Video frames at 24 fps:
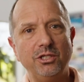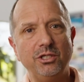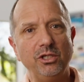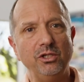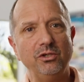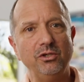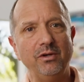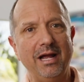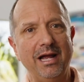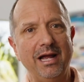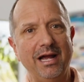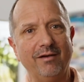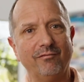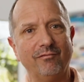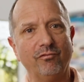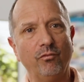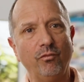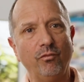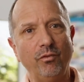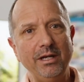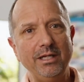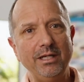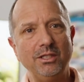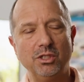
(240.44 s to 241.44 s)
do you have
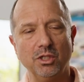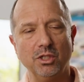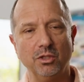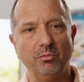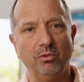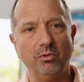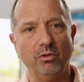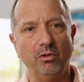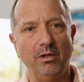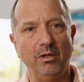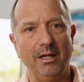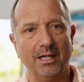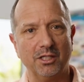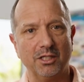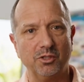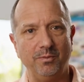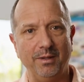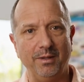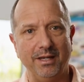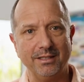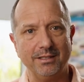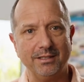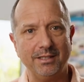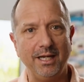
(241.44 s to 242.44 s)
reasonable
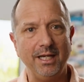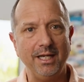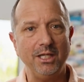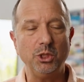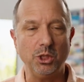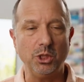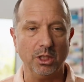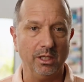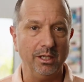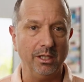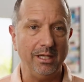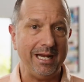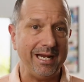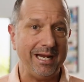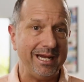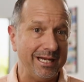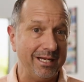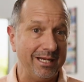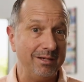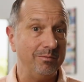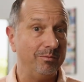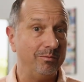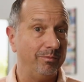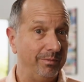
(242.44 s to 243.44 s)
expectation
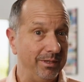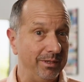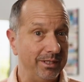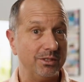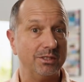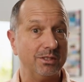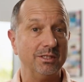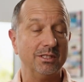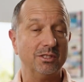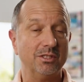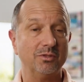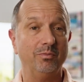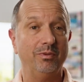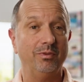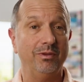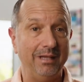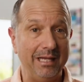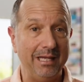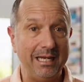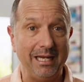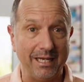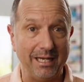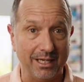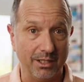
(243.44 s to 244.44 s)
and business
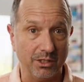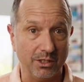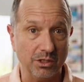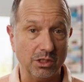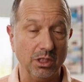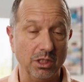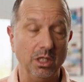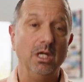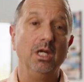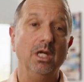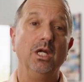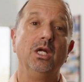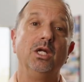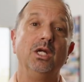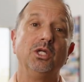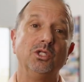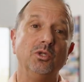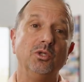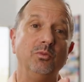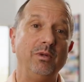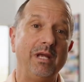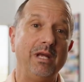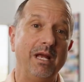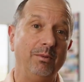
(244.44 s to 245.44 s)
plans
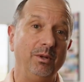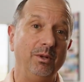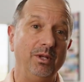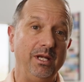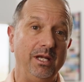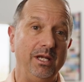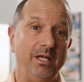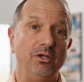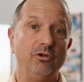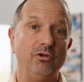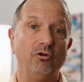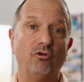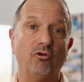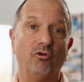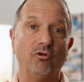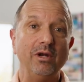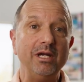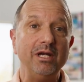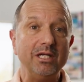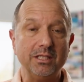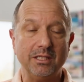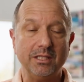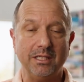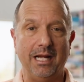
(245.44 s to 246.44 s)
to be able to
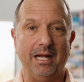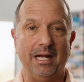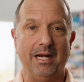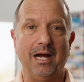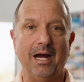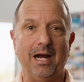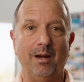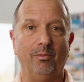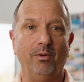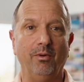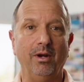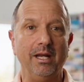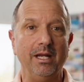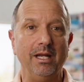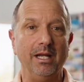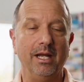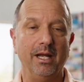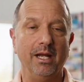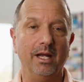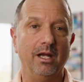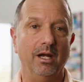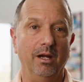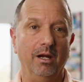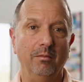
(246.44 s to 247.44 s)
increase that operating
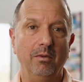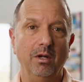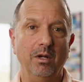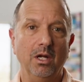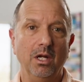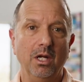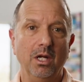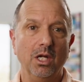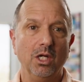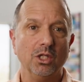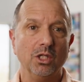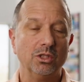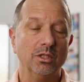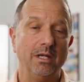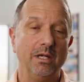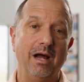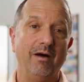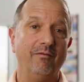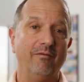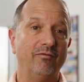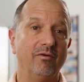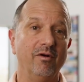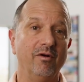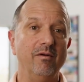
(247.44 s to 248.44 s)
income. So
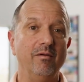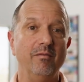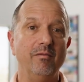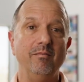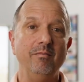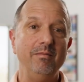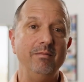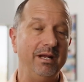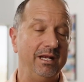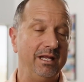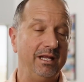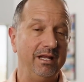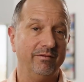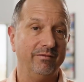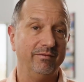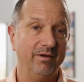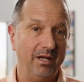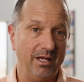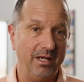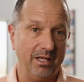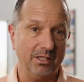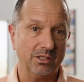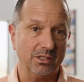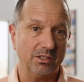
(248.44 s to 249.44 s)
now for many of
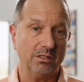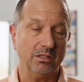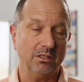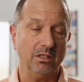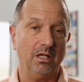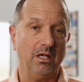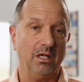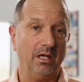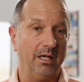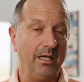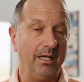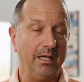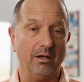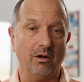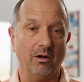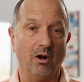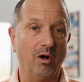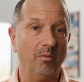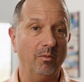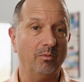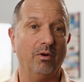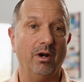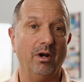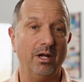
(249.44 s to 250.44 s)
us in
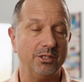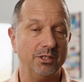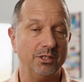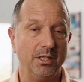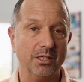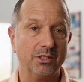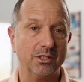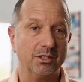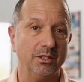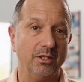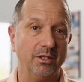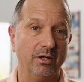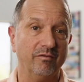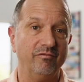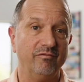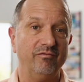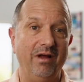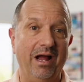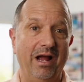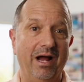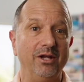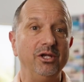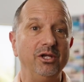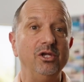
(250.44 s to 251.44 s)
our projects, they're
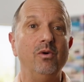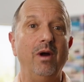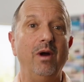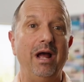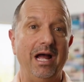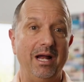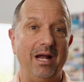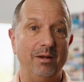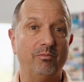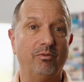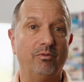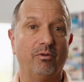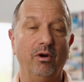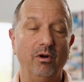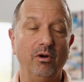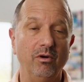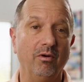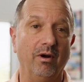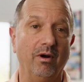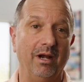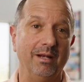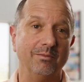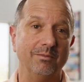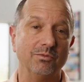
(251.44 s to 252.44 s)
value add
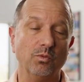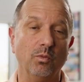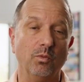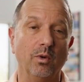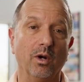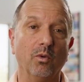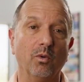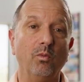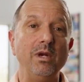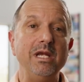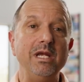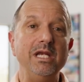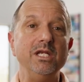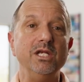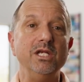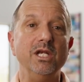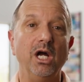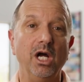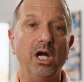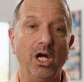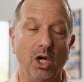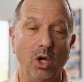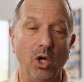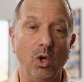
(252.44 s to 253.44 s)
programs where we
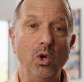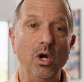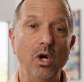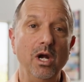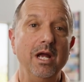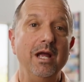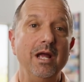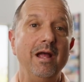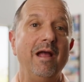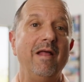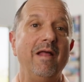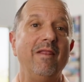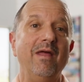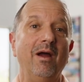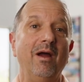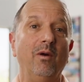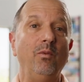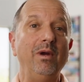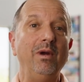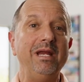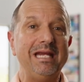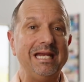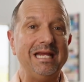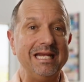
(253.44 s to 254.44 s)
know that
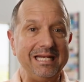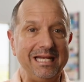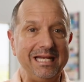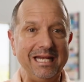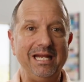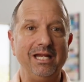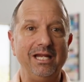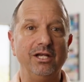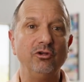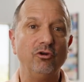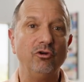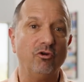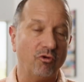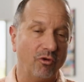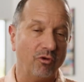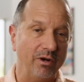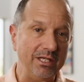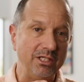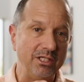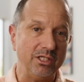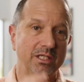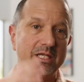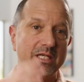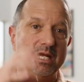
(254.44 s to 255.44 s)
we can
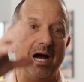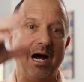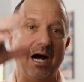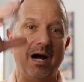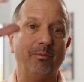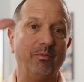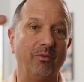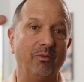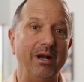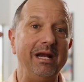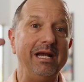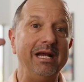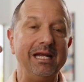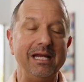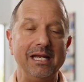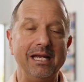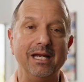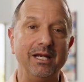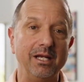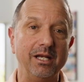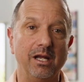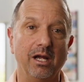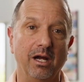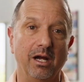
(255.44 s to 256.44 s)
increase the operating
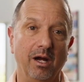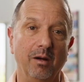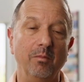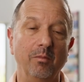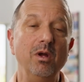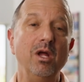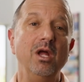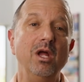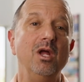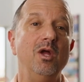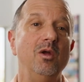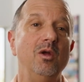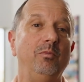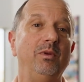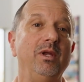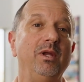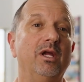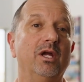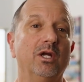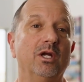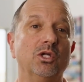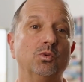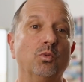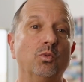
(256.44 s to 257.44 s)
income
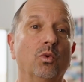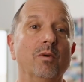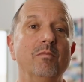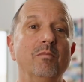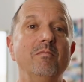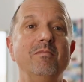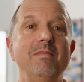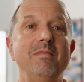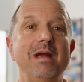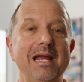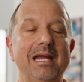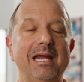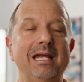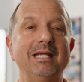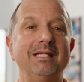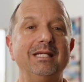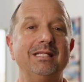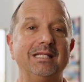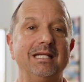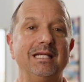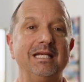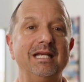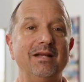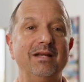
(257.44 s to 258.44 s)
because we're making
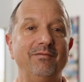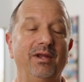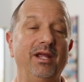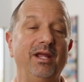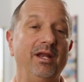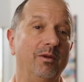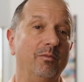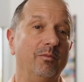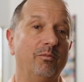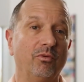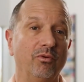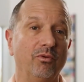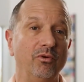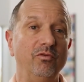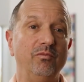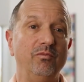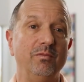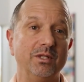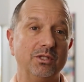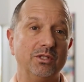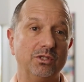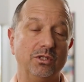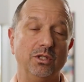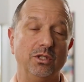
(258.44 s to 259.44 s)
significant
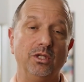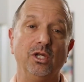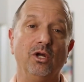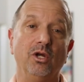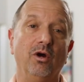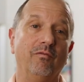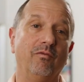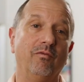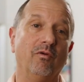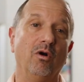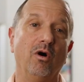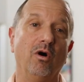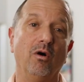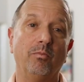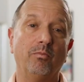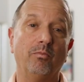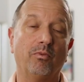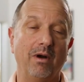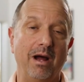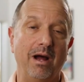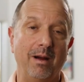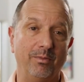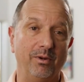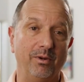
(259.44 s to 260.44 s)
improvements to the overall
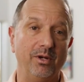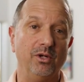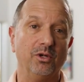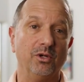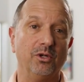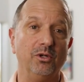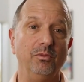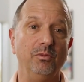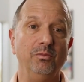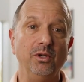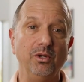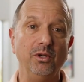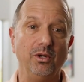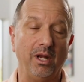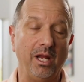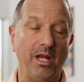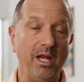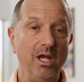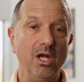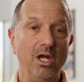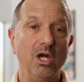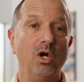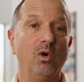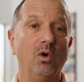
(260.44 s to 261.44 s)
property or community.
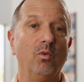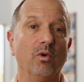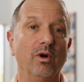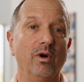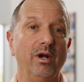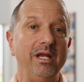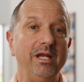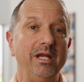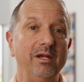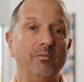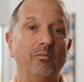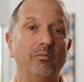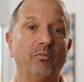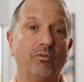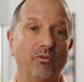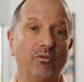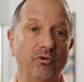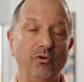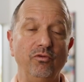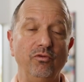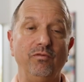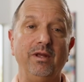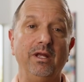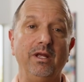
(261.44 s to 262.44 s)
We're
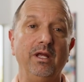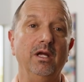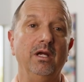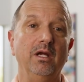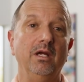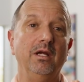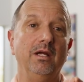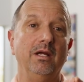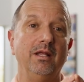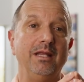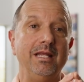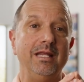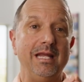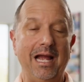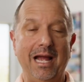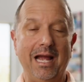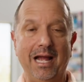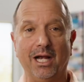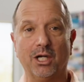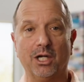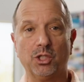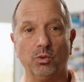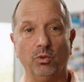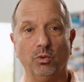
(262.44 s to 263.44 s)
improving the
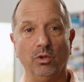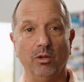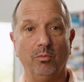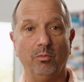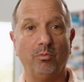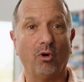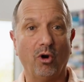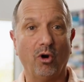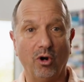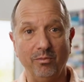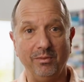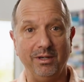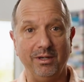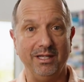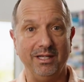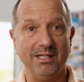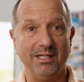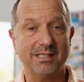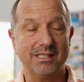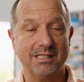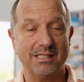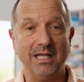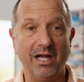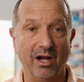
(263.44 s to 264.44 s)
actual apartment
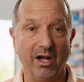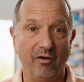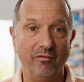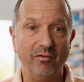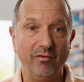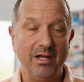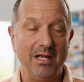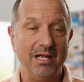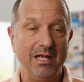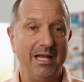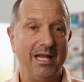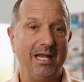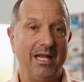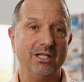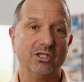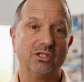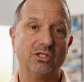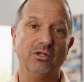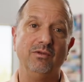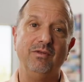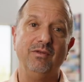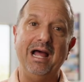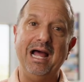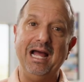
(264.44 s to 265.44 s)
itself. And
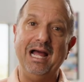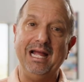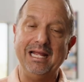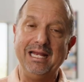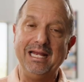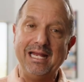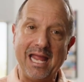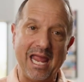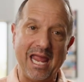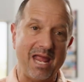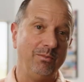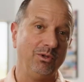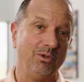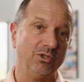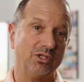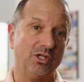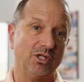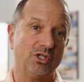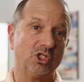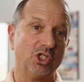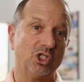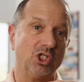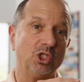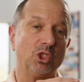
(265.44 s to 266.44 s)
so that enables
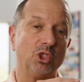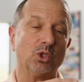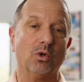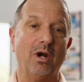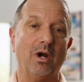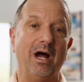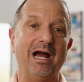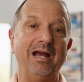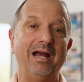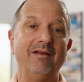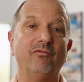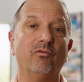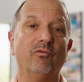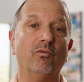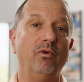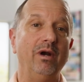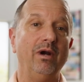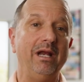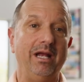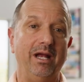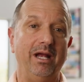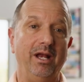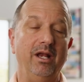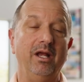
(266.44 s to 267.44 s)
us to drive
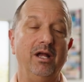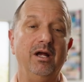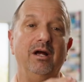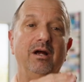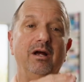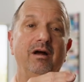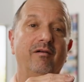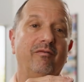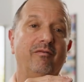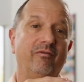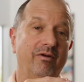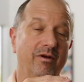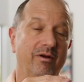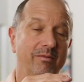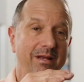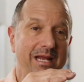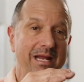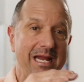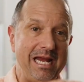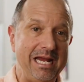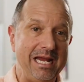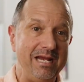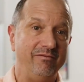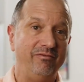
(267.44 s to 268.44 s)
rent from
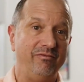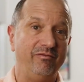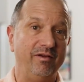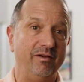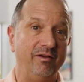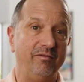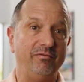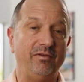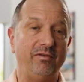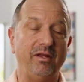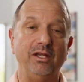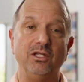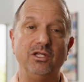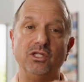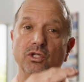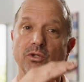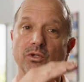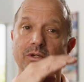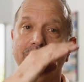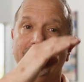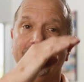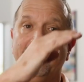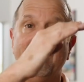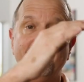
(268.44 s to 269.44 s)
$850 to
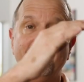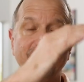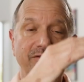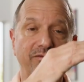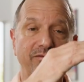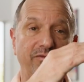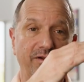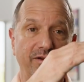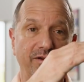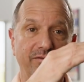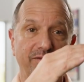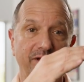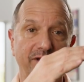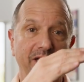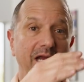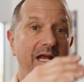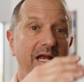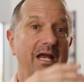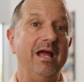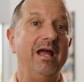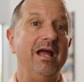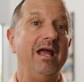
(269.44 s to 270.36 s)
$1,150.